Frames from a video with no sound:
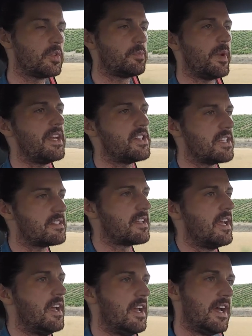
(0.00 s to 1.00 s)
spacious,
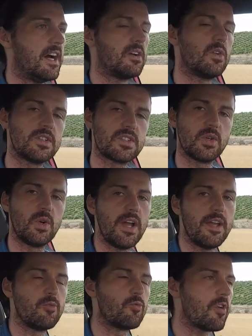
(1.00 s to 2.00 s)
and also
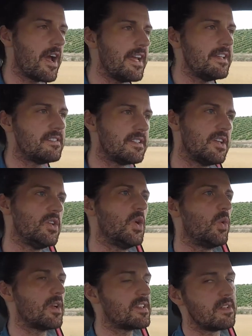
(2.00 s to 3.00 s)
it rides
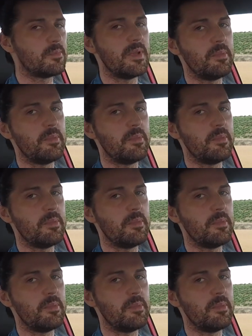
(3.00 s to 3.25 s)
noticeably